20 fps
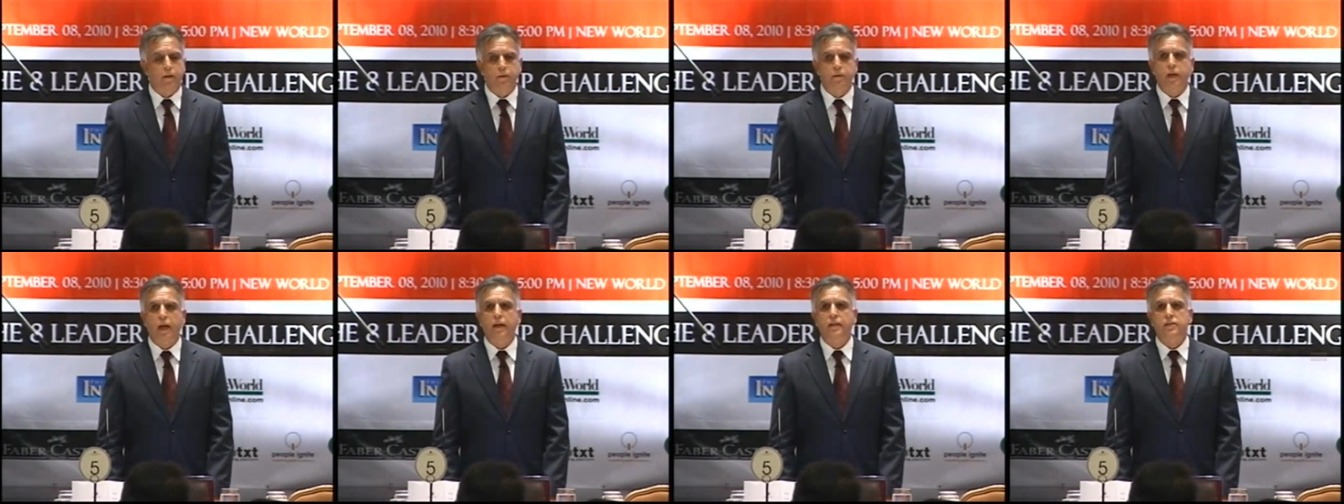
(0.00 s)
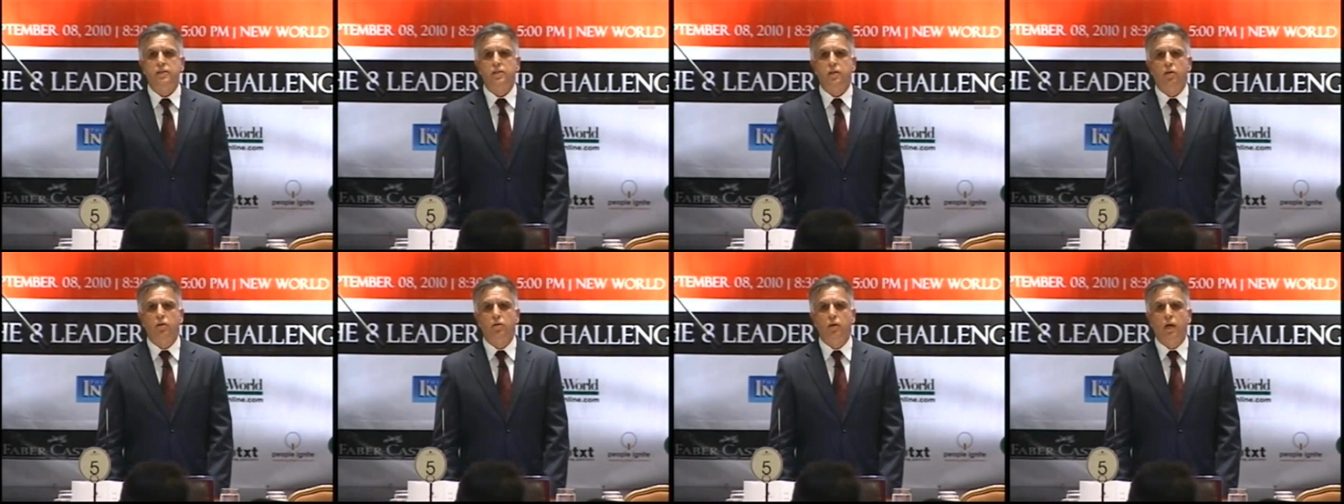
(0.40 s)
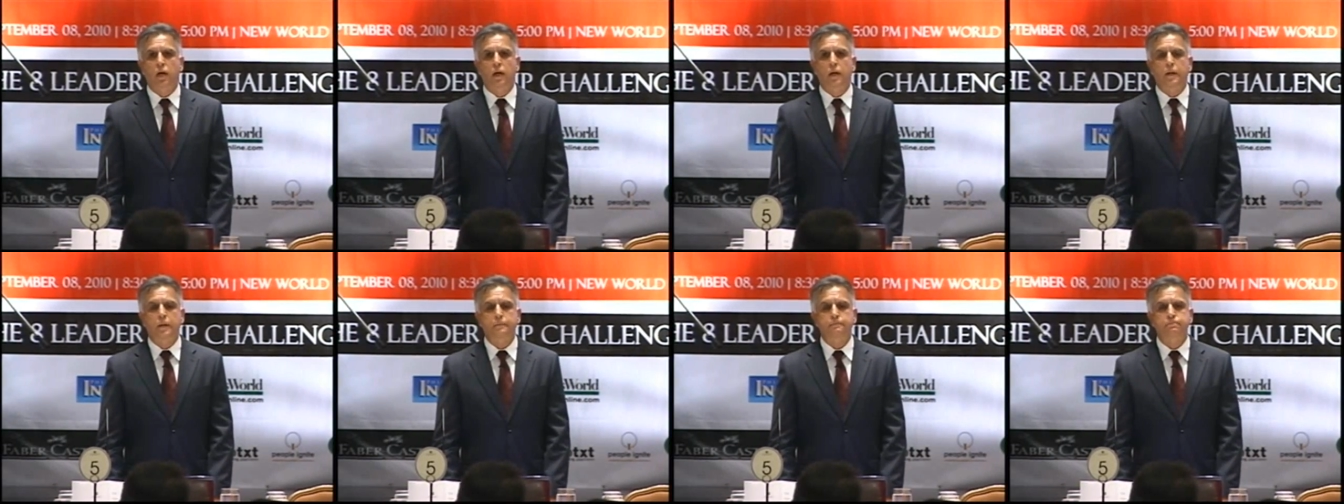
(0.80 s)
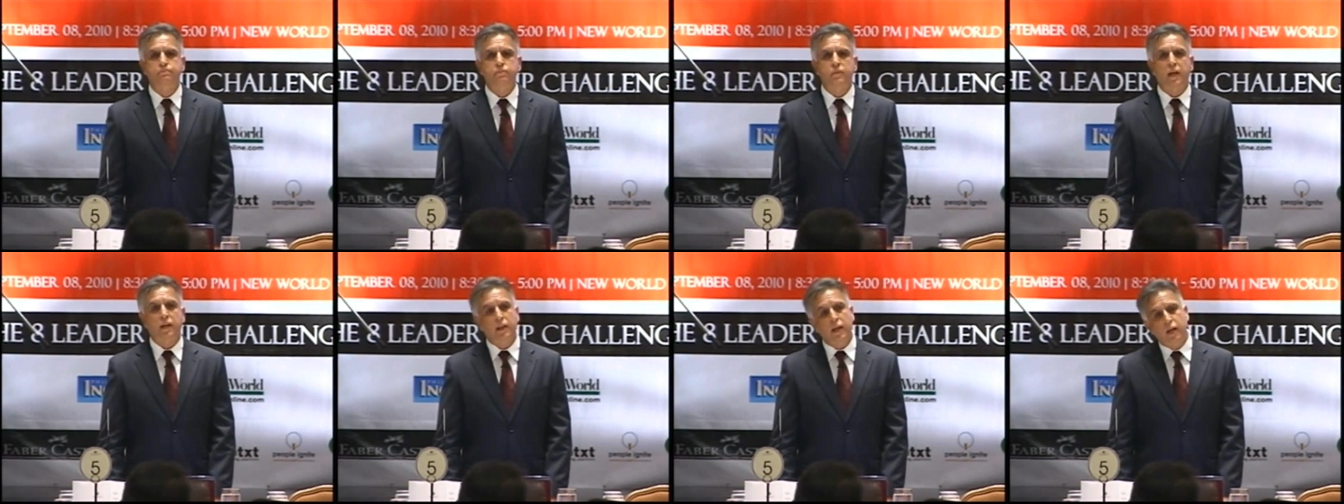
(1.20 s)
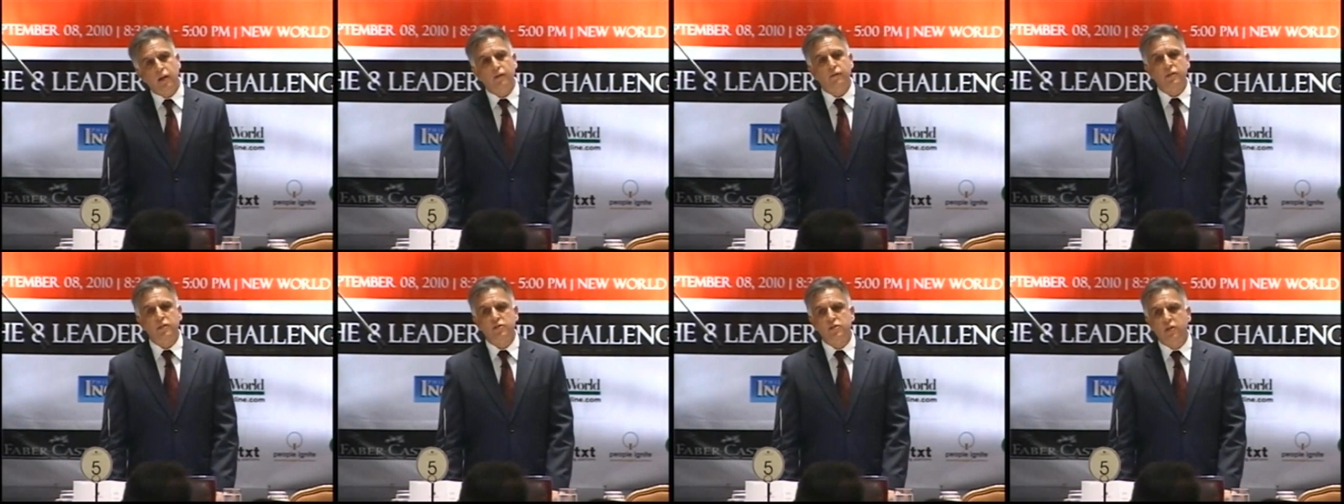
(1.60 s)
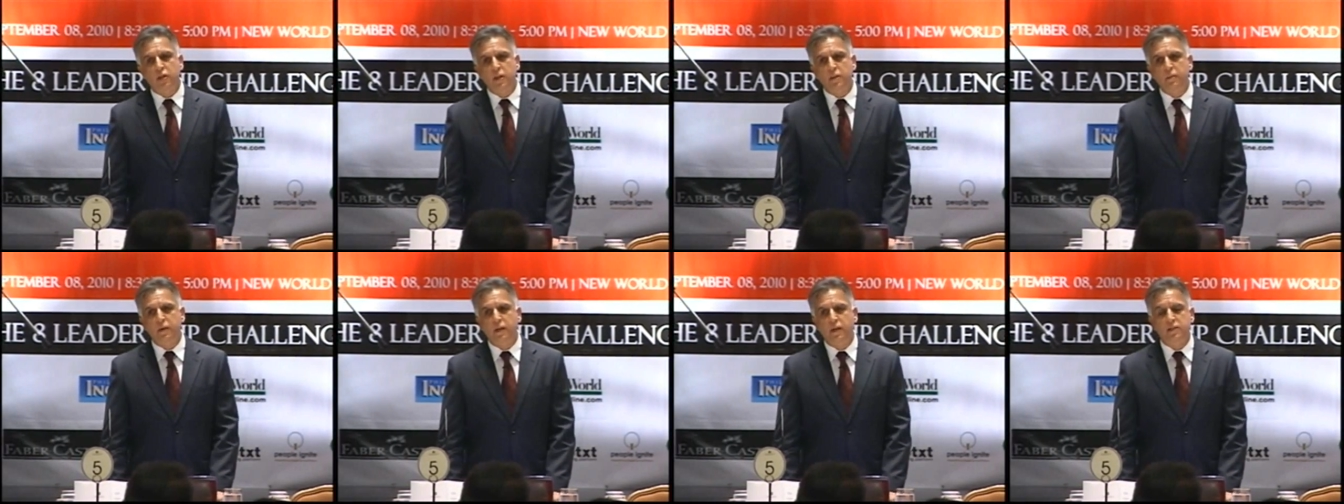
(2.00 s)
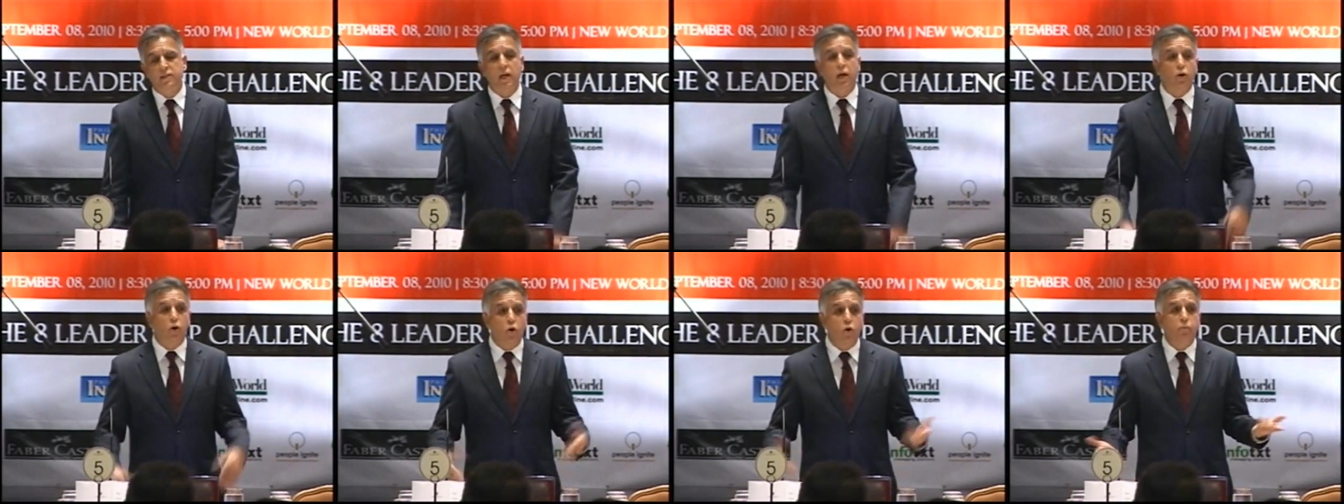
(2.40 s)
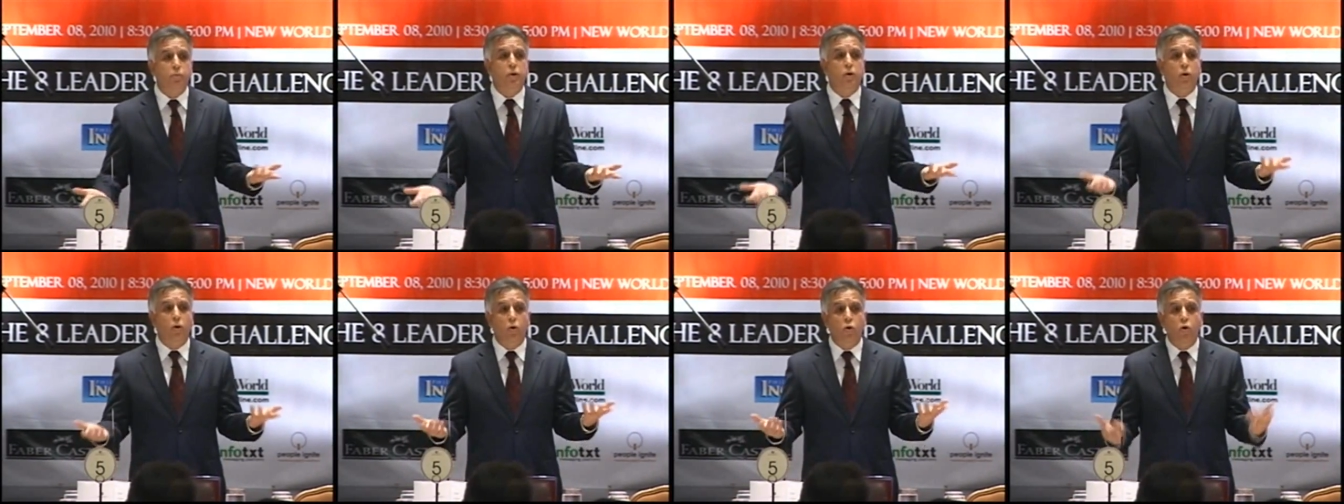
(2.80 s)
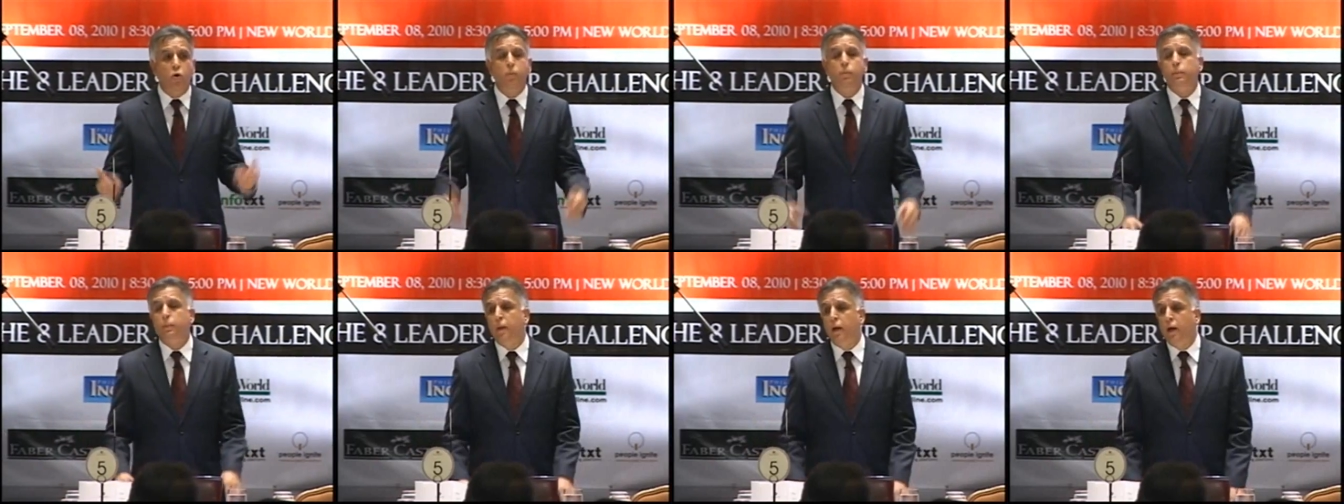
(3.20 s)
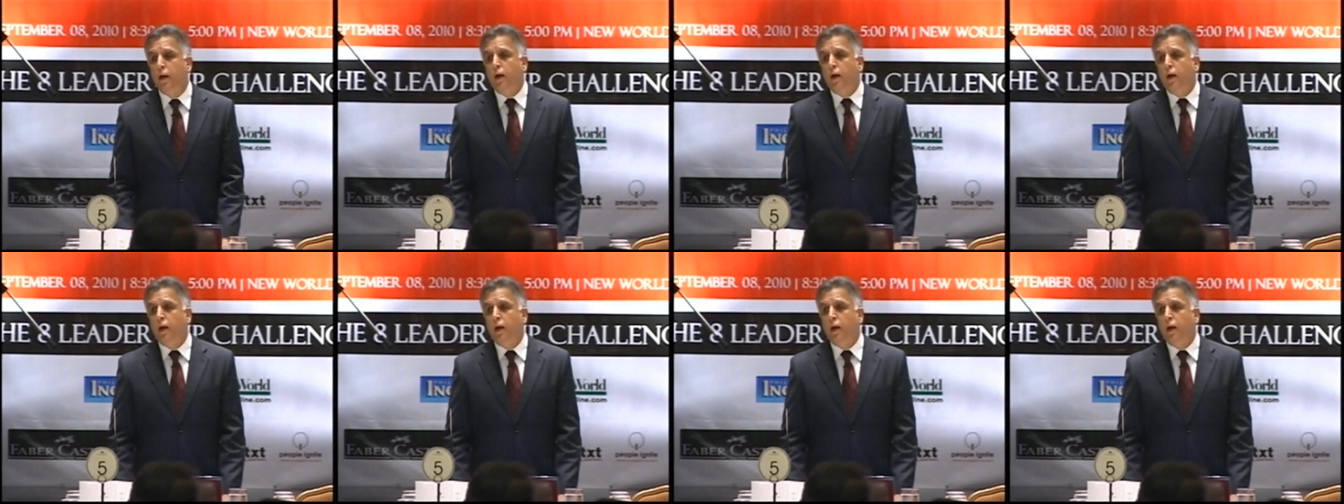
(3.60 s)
Okay, so at the end of this 30 minutes, I hope you go home